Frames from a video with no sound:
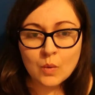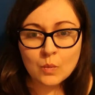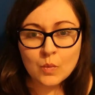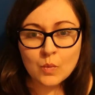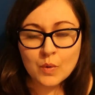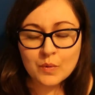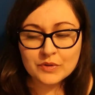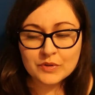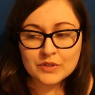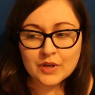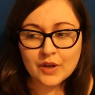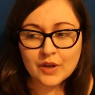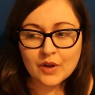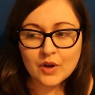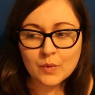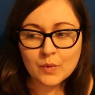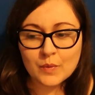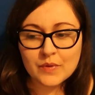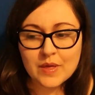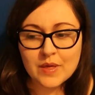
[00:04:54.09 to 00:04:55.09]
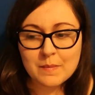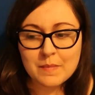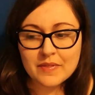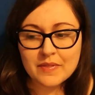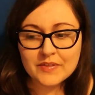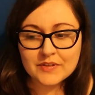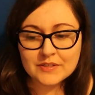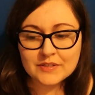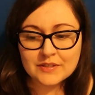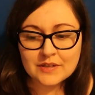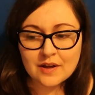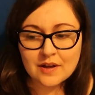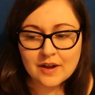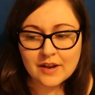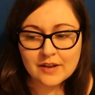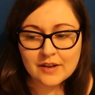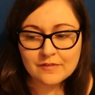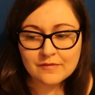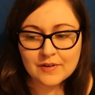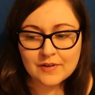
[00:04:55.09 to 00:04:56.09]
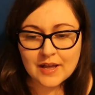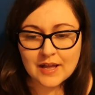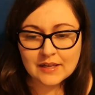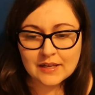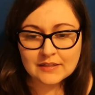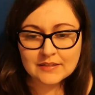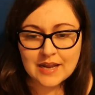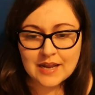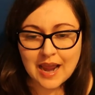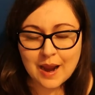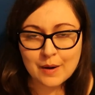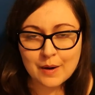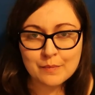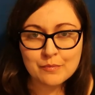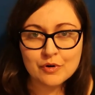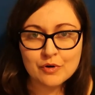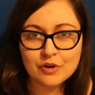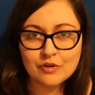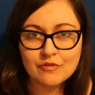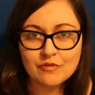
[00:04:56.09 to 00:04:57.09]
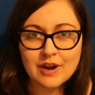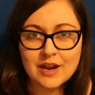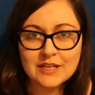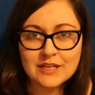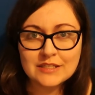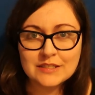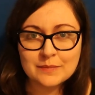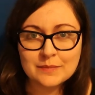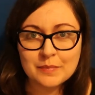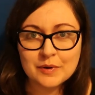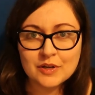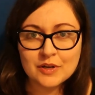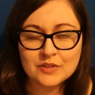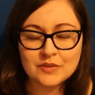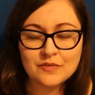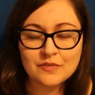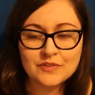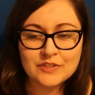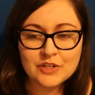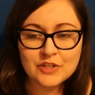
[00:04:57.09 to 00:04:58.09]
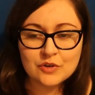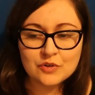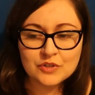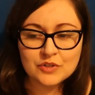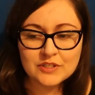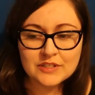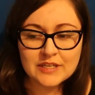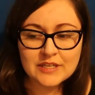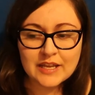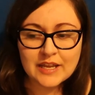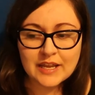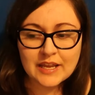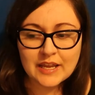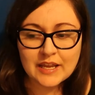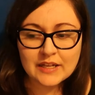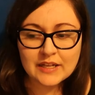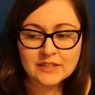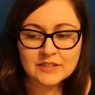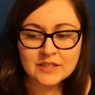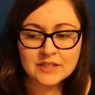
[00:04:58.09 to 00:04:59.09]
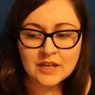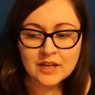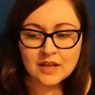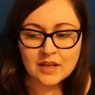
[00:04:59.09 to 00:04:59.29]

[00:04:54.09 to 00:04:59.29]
what was going on with her mother's life and how it progressed, because obviously you're seeing it